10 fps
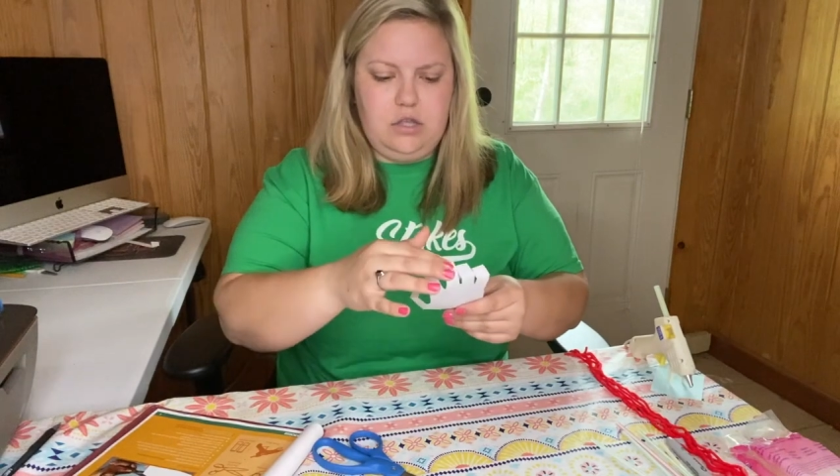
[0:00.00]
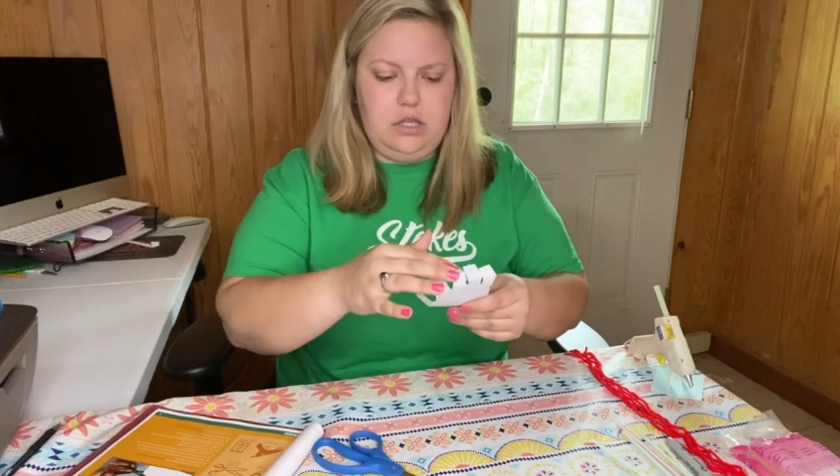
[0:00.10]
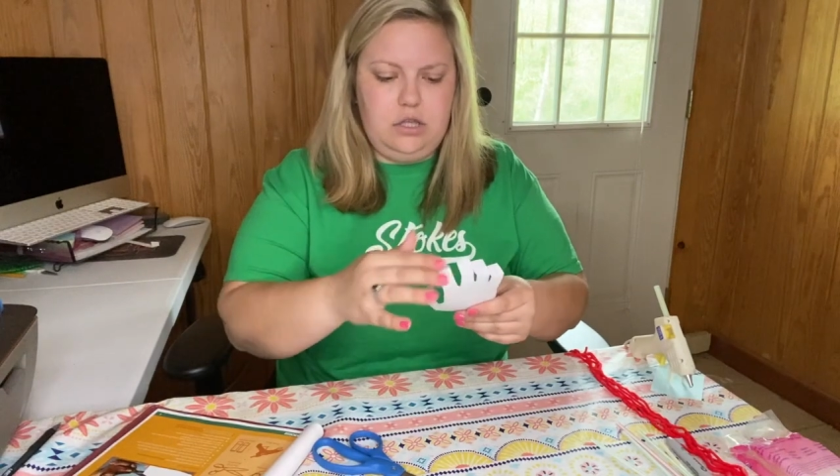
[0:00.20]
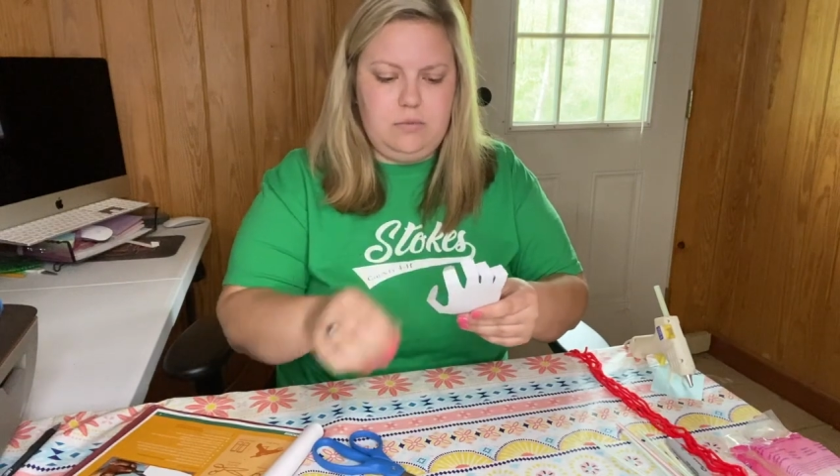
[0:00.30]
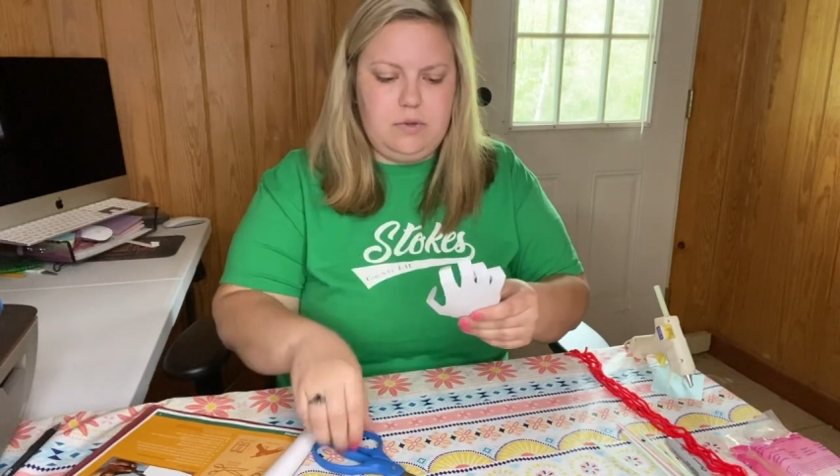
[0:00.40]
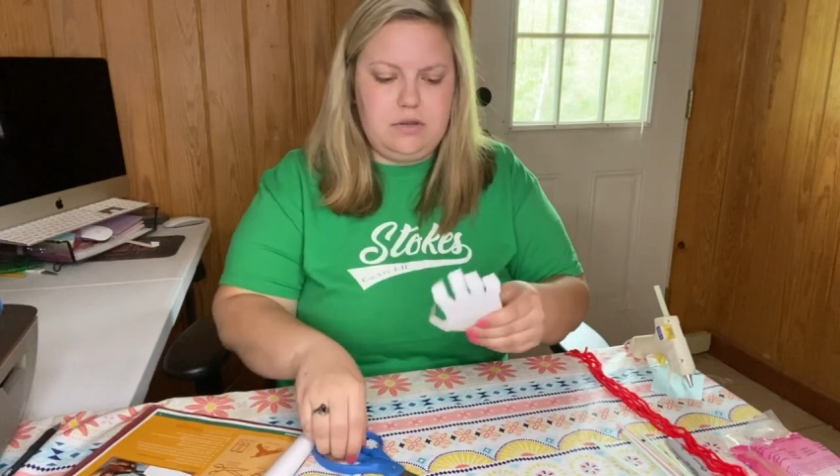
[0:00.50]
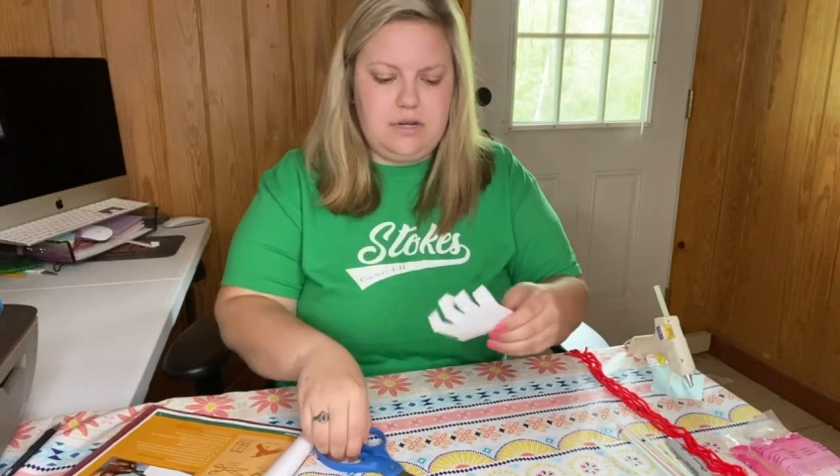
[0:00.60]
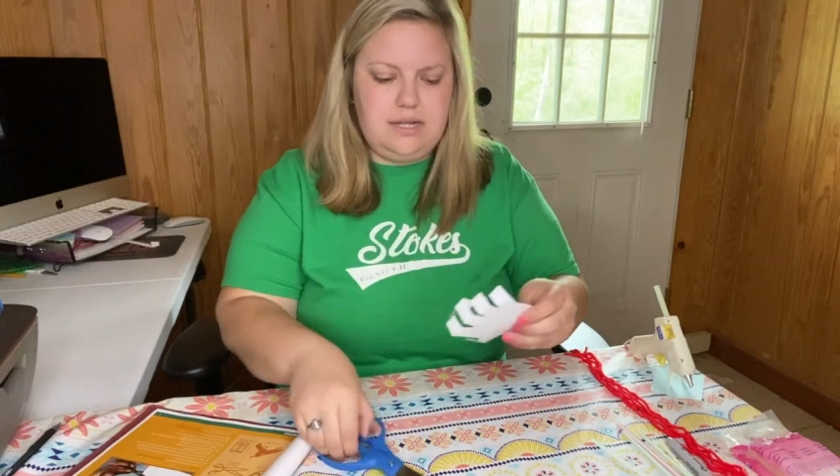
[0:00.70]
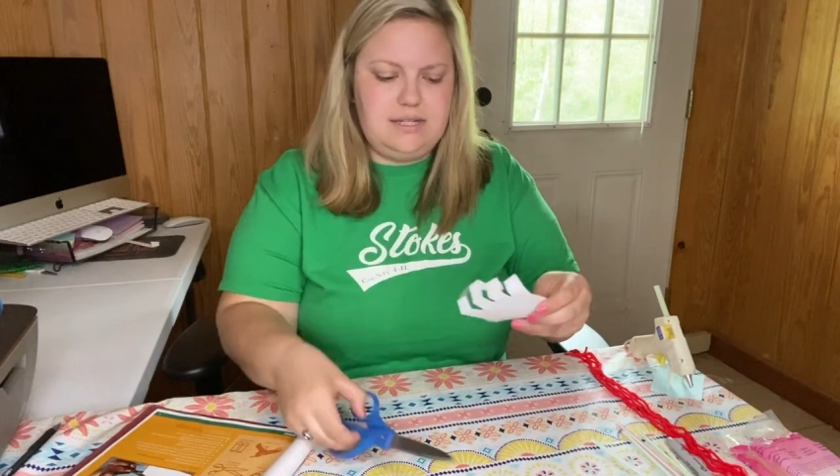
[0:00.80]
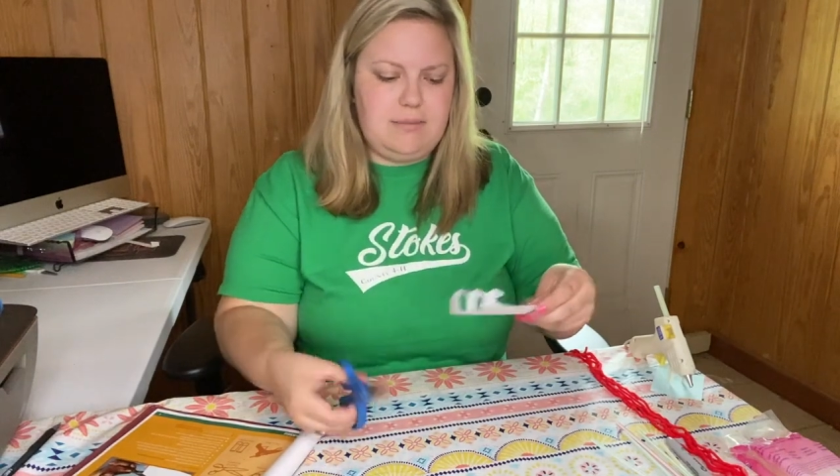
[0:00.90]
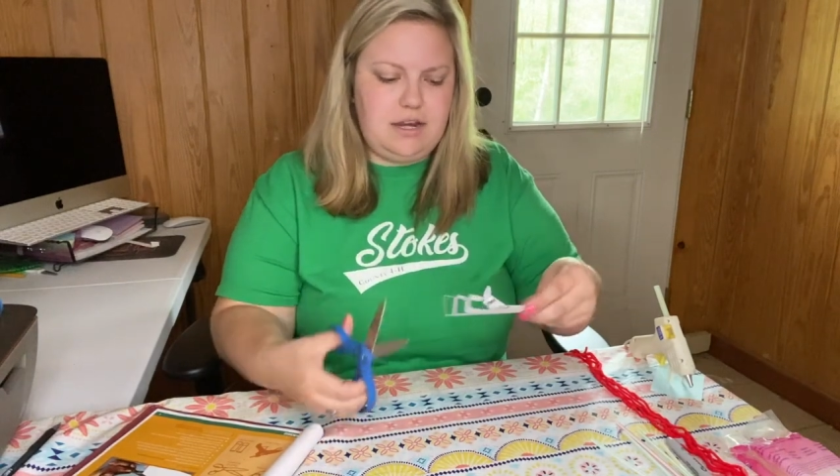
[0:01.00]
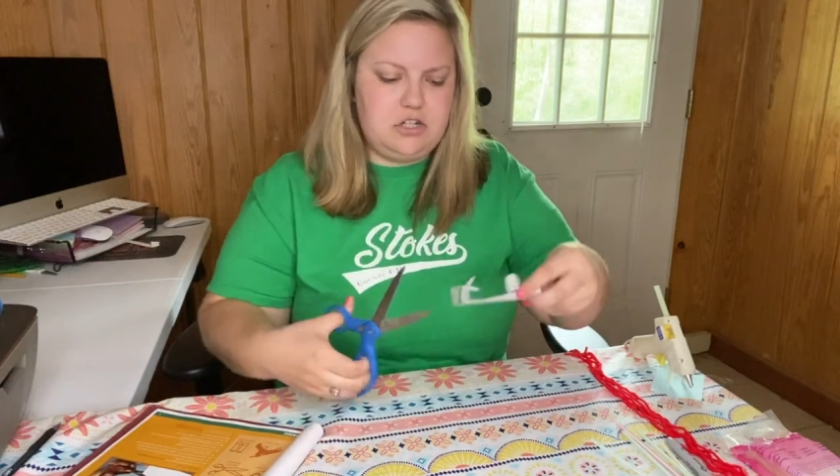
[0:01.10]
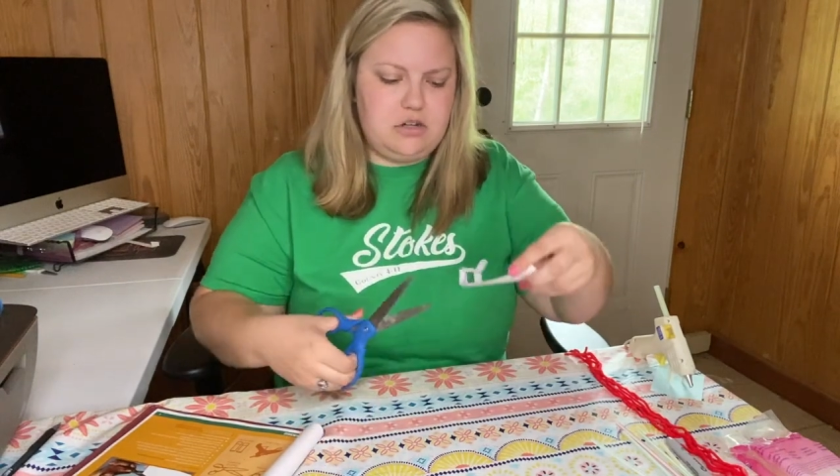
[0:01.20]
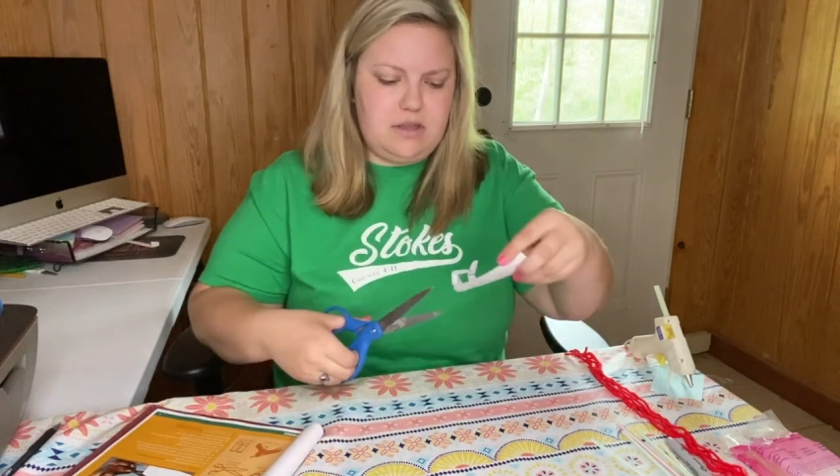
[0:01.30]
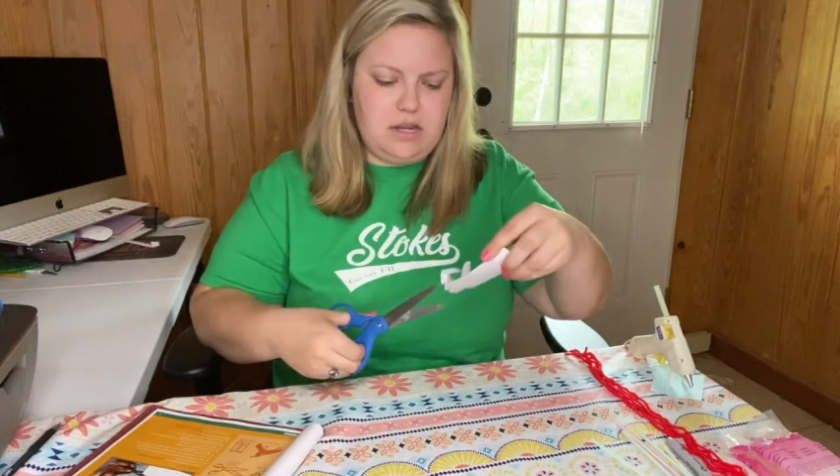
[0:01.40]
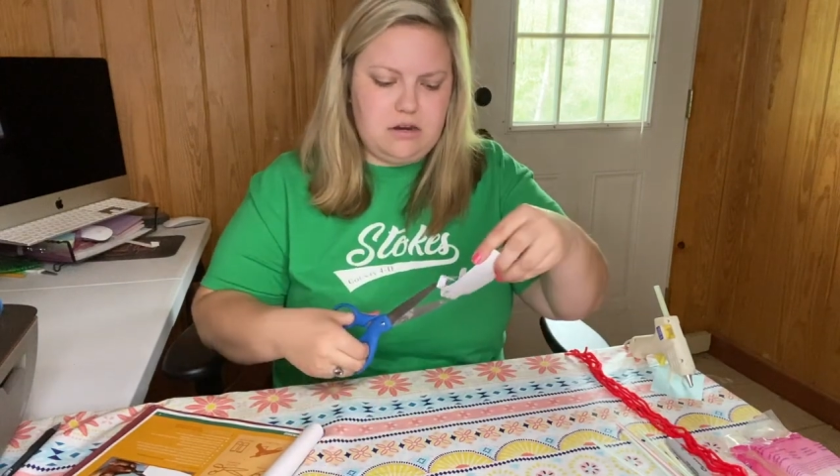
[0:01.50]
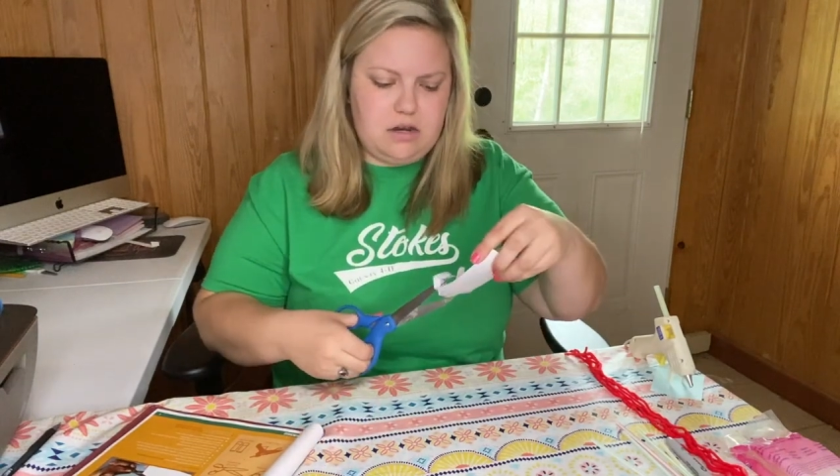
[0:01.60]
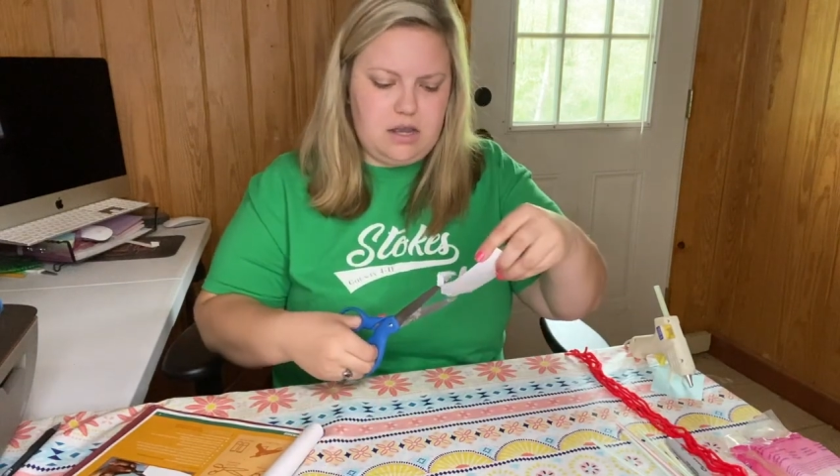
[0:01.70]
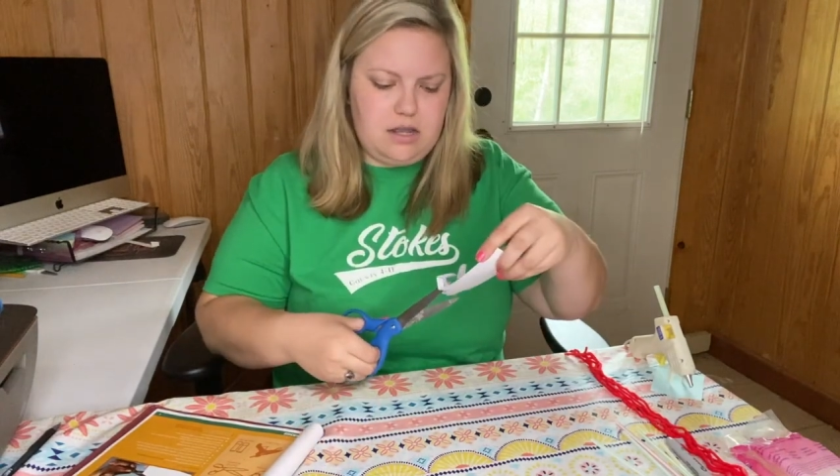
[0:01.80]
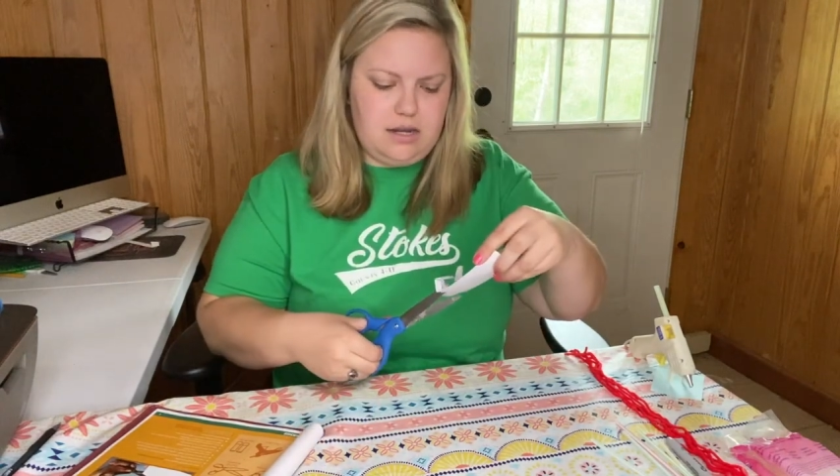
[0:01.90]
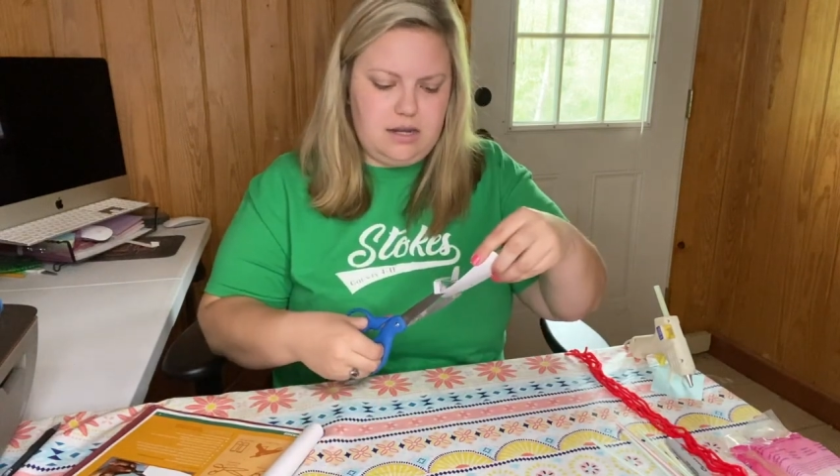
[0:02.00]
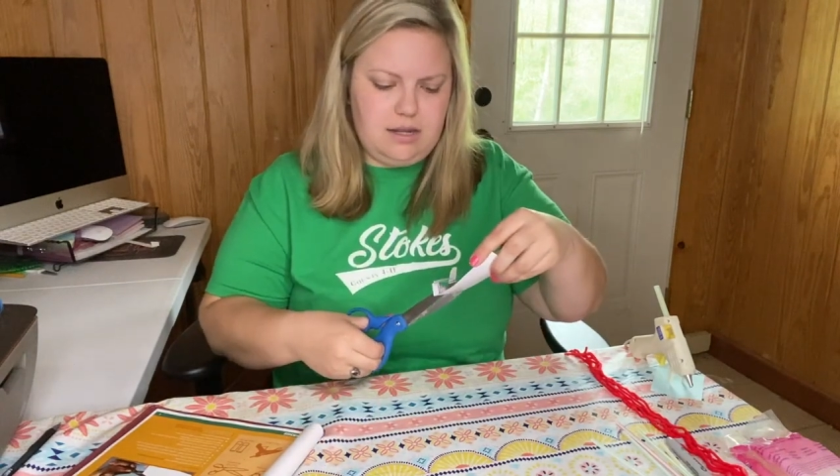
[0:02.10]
you will need to make sure that you're cutting